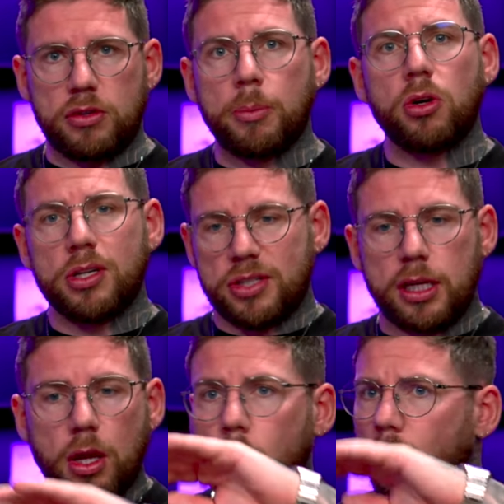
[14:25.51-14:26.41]
I'm not going to say
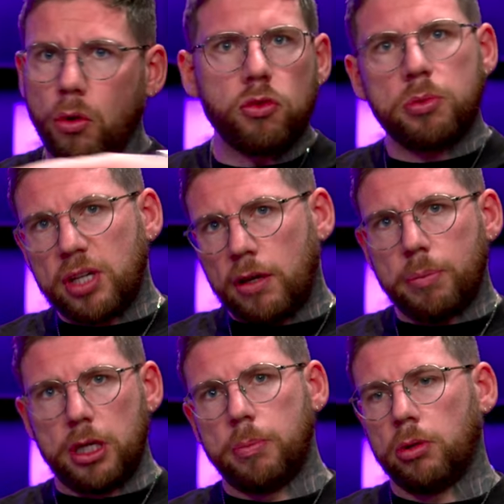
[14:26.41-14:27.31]
that 100% of
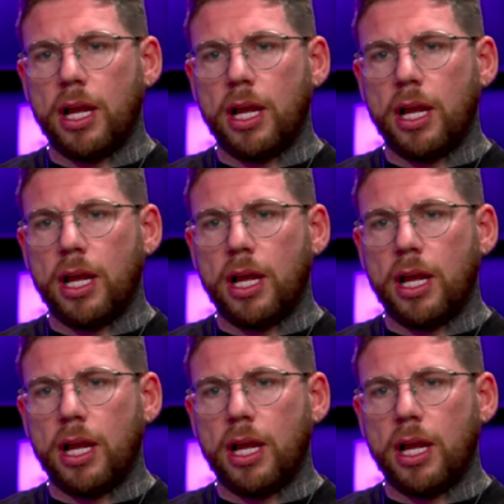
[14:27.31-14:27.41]
people,